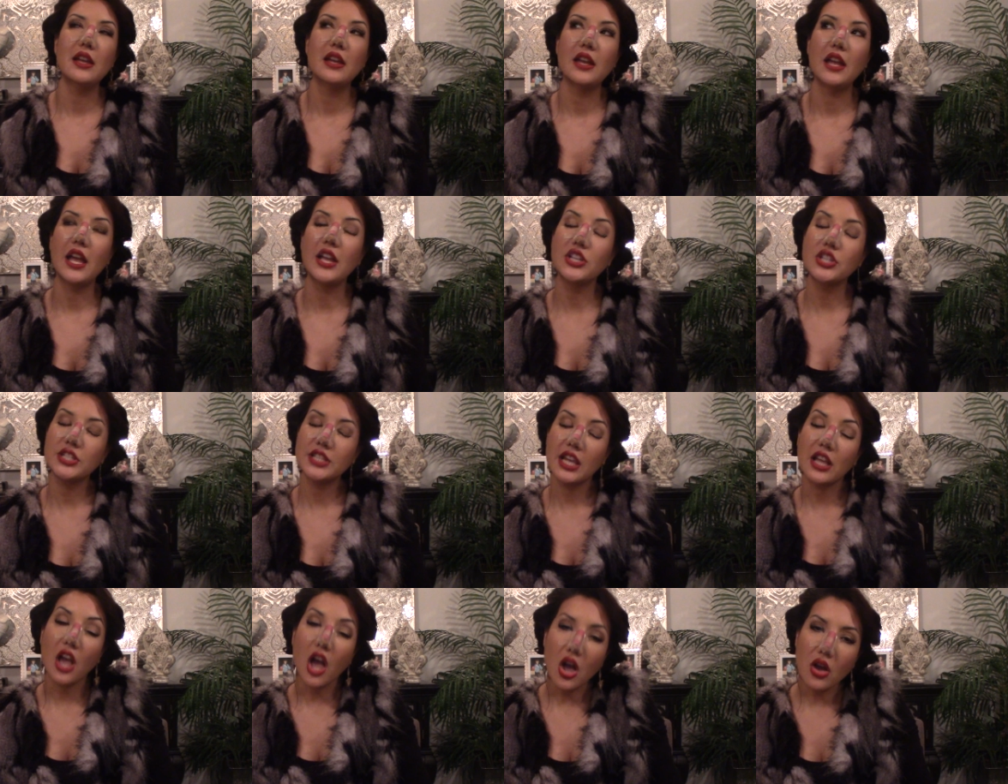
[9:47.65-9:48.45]
And she's
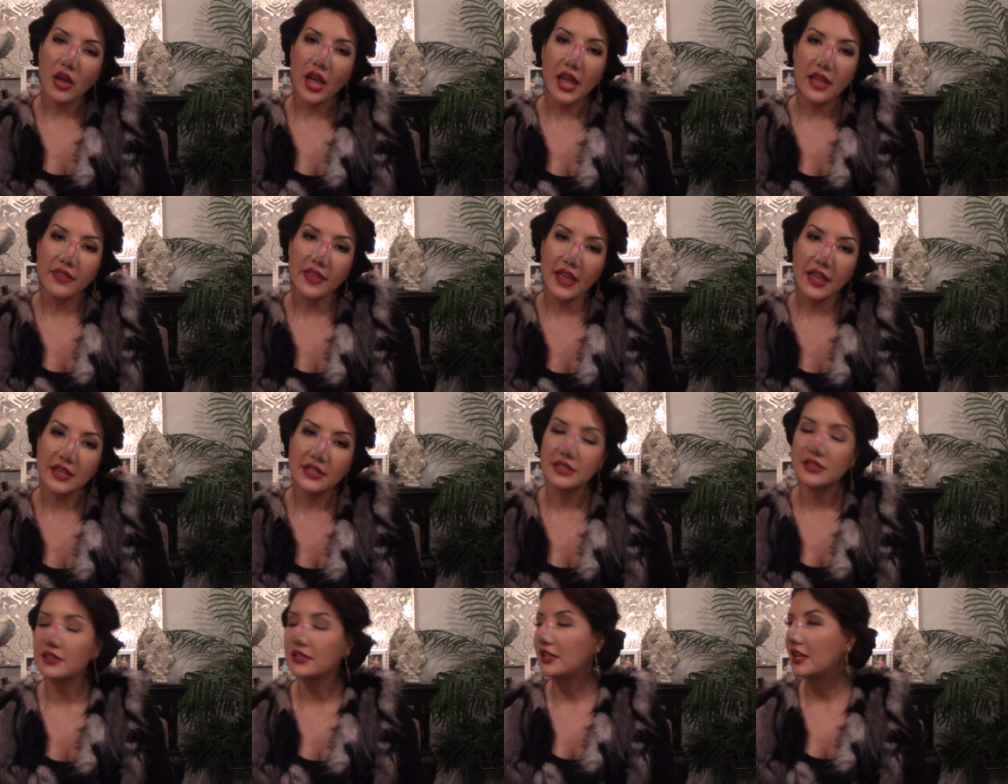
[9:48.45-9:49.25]
like, okay,
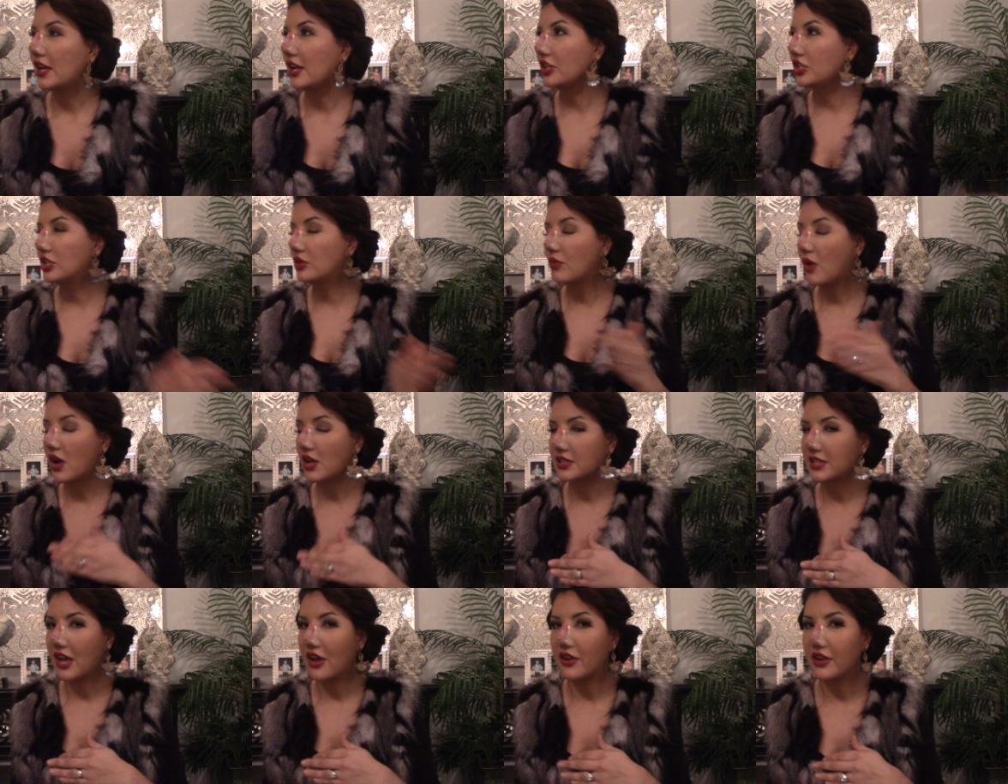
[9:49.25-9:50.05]
thanks. And she
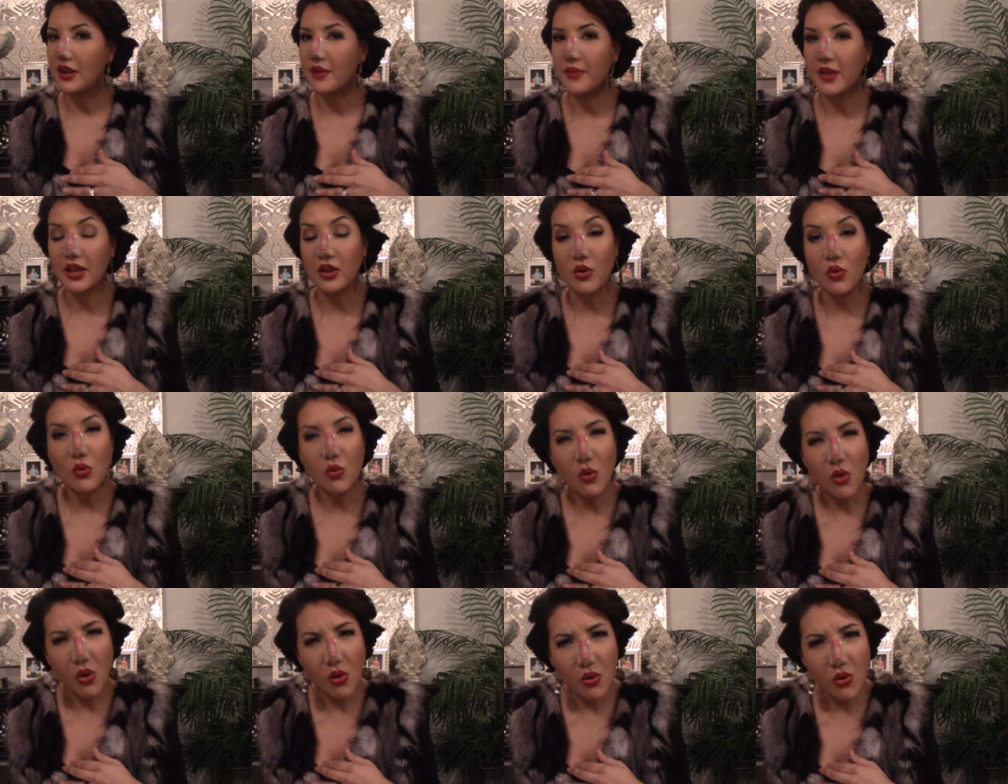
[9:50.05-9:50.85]
walks out and I'm like,
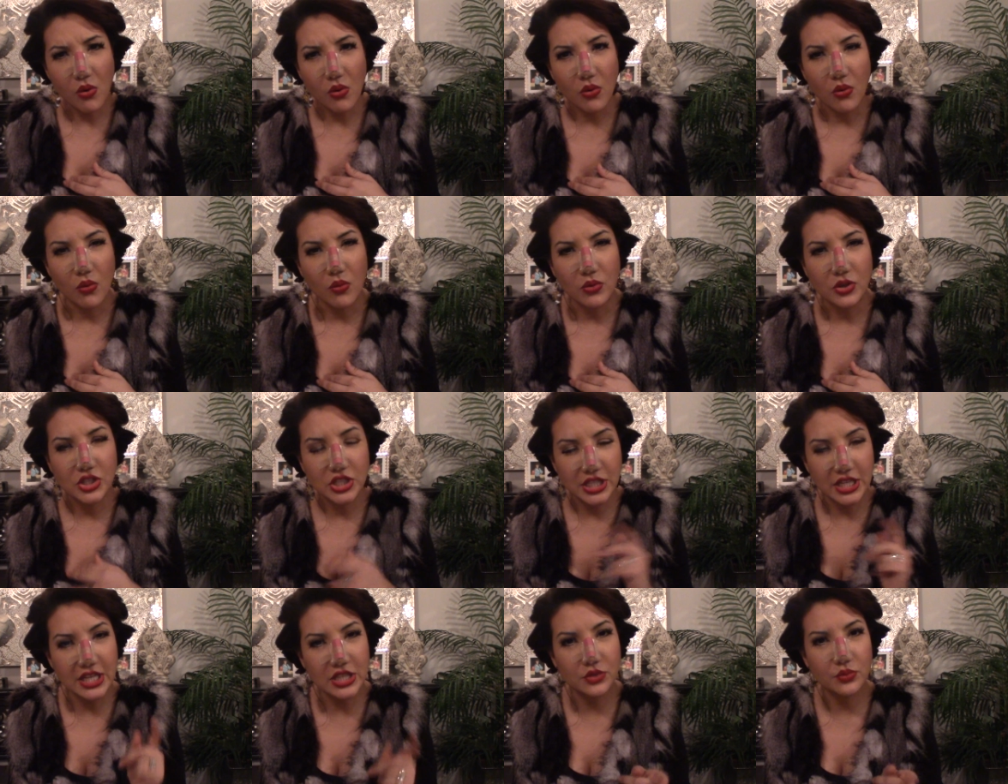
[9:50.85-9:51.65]
oh,
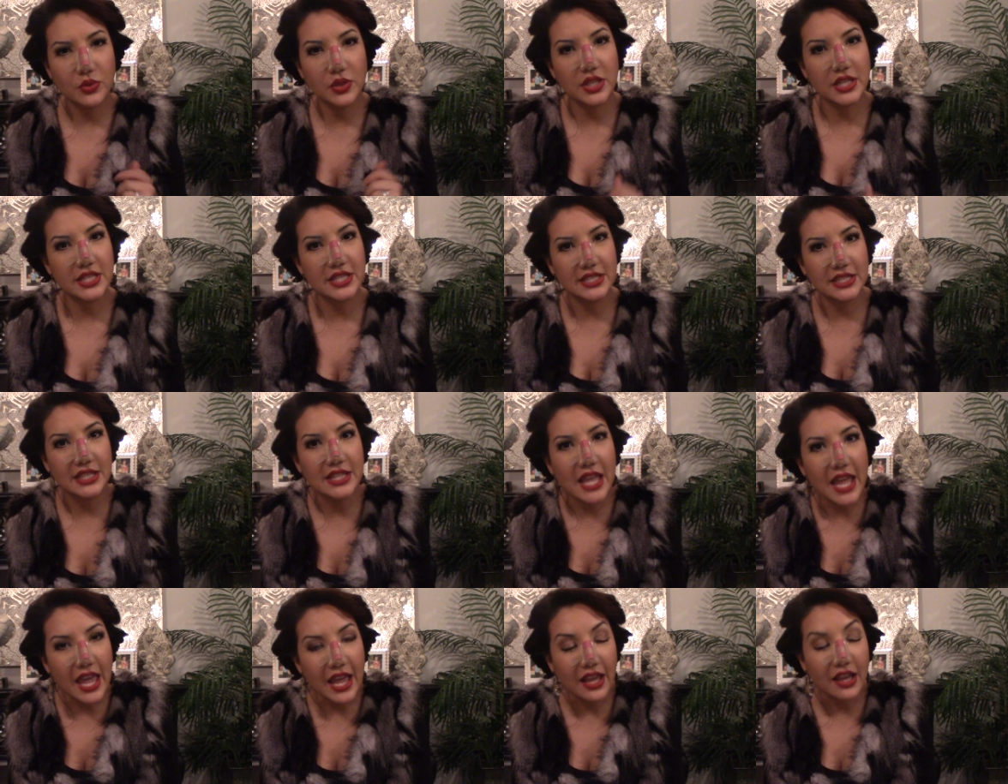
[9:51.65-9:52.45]
she's really
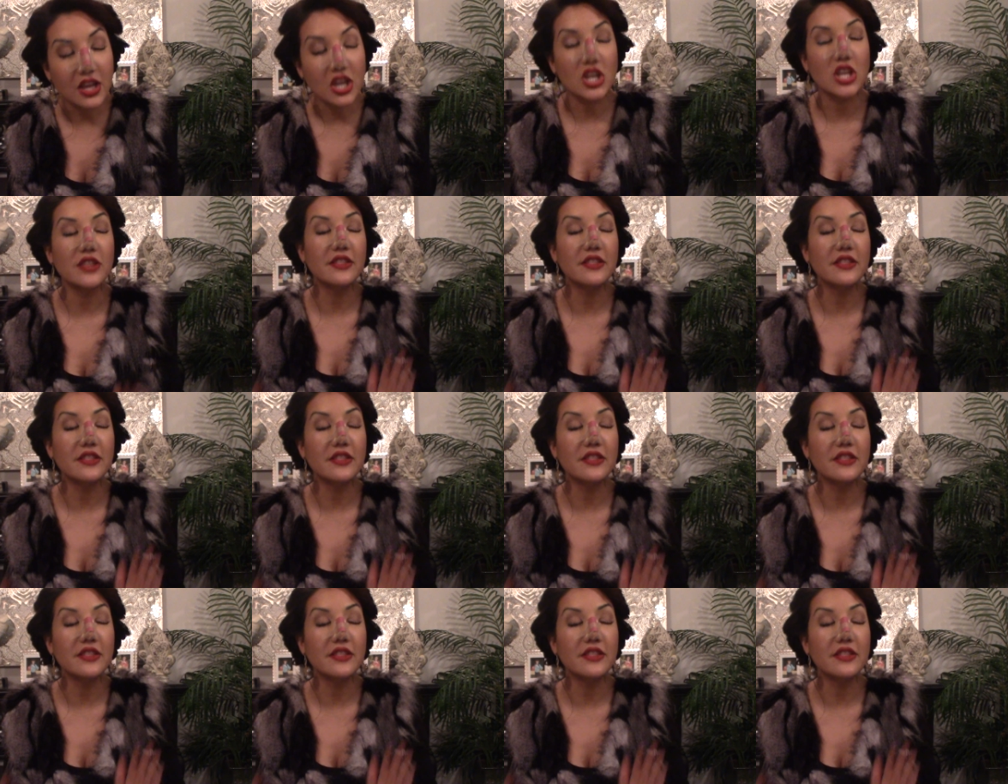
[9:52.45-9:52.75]
slick.